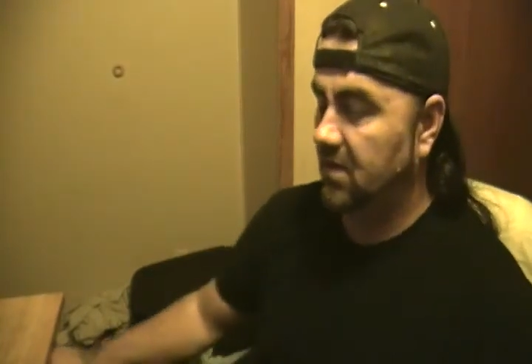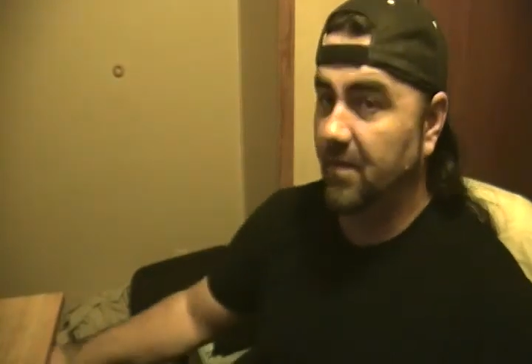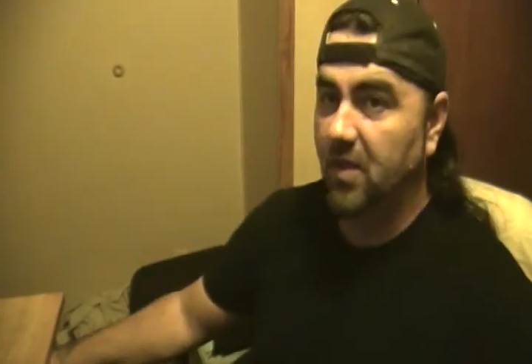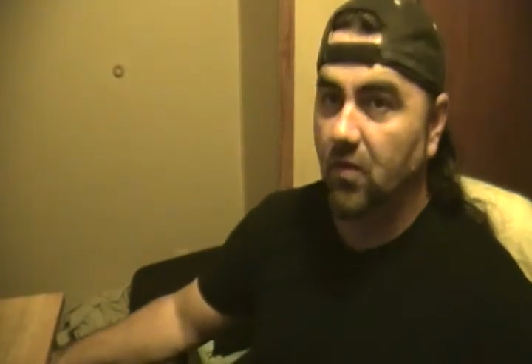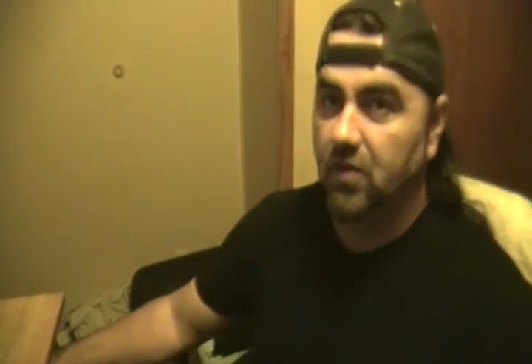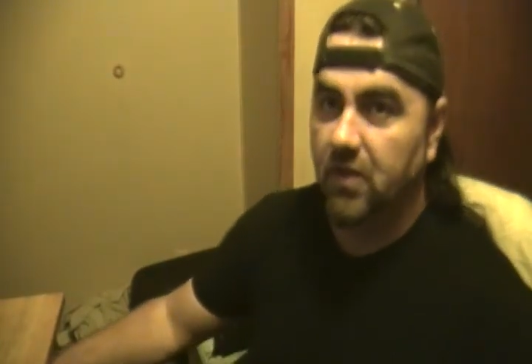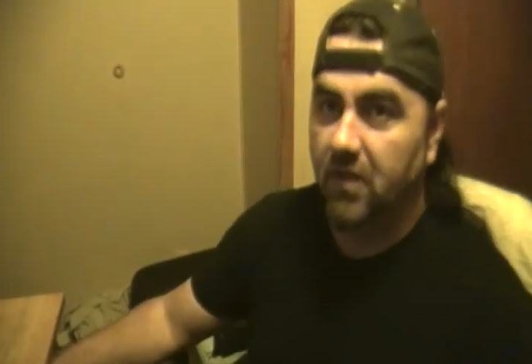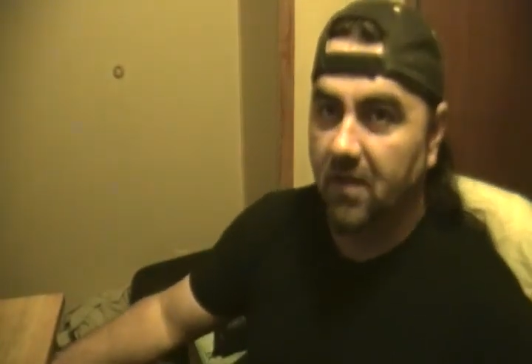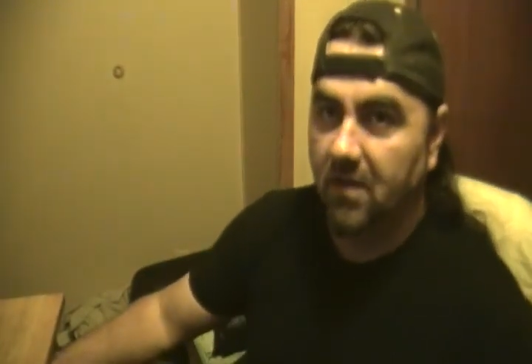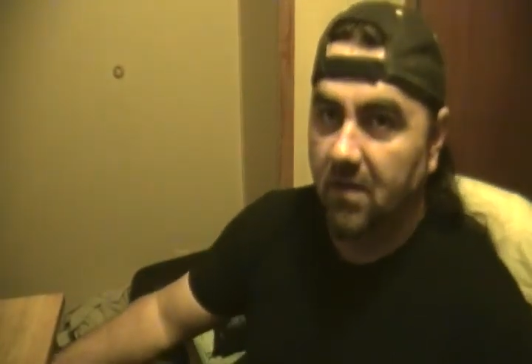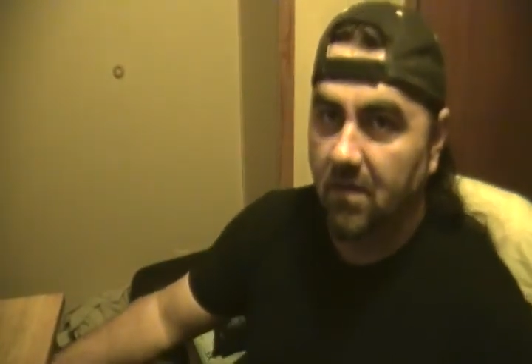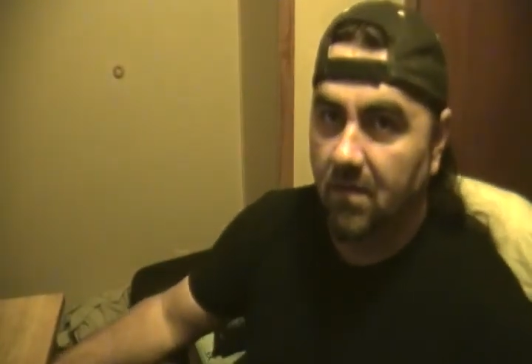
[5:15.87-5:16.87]
let me know what you
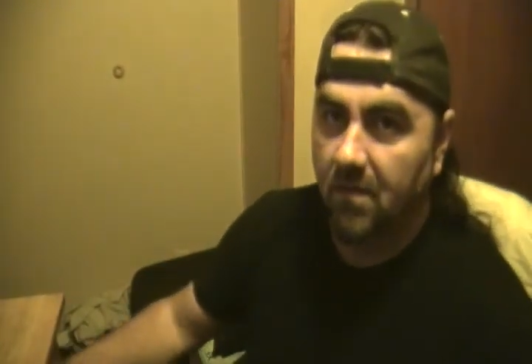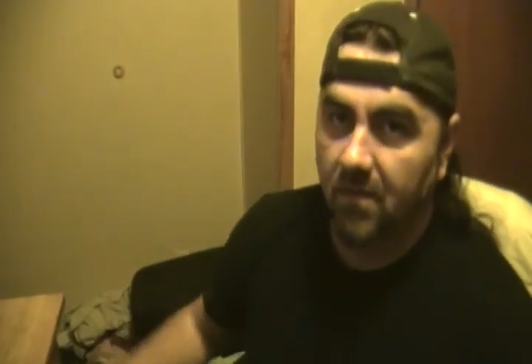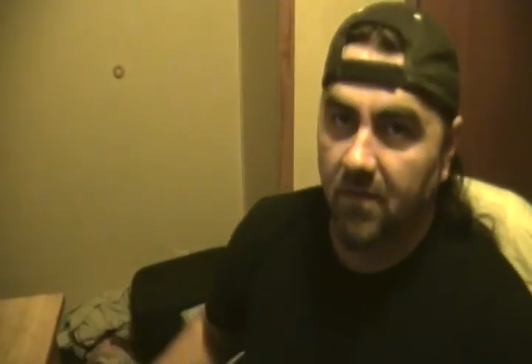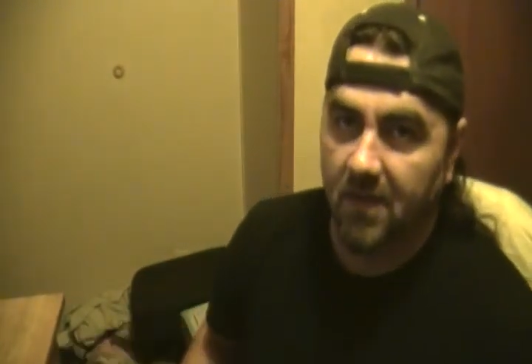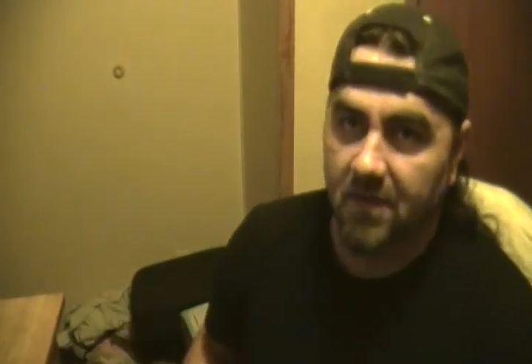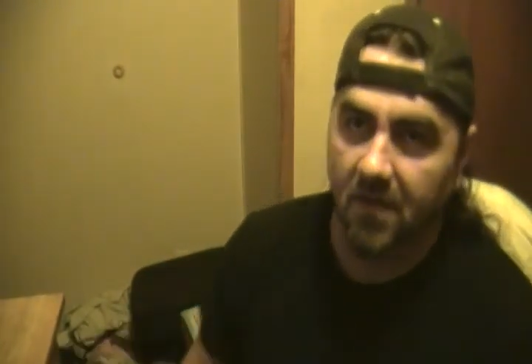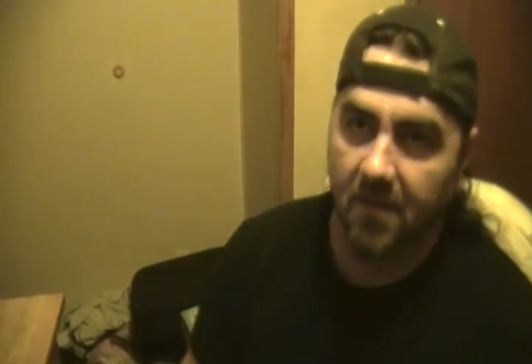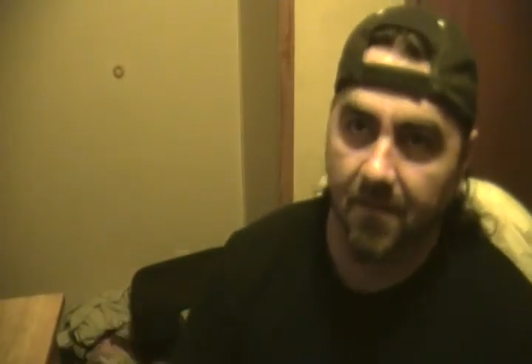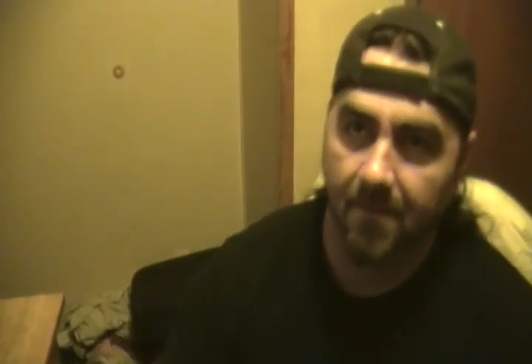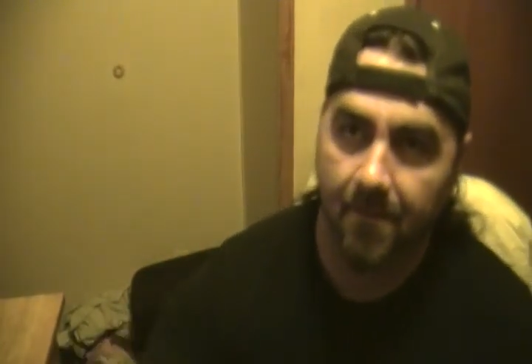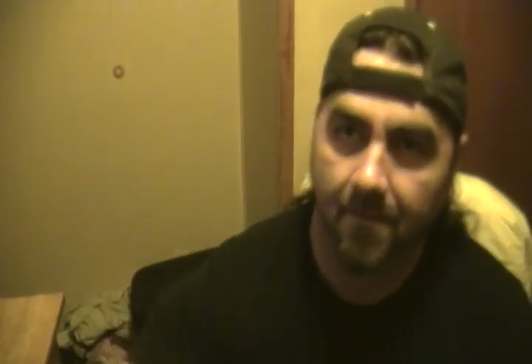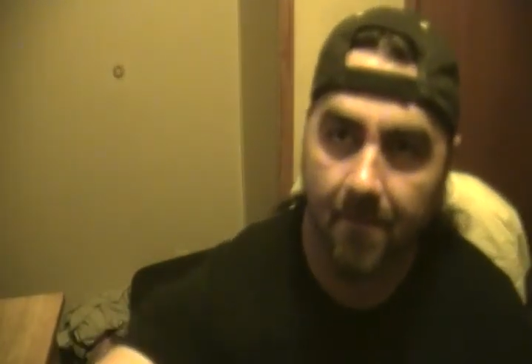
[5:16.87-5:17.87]
think. Thanks a
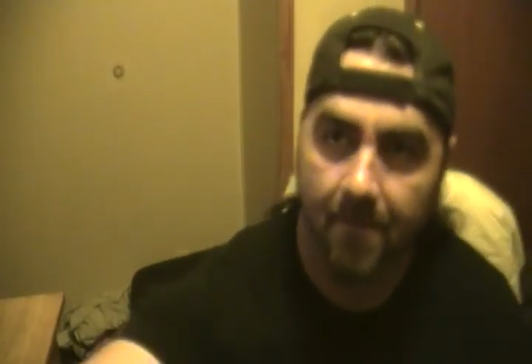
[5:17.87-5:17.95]
lot.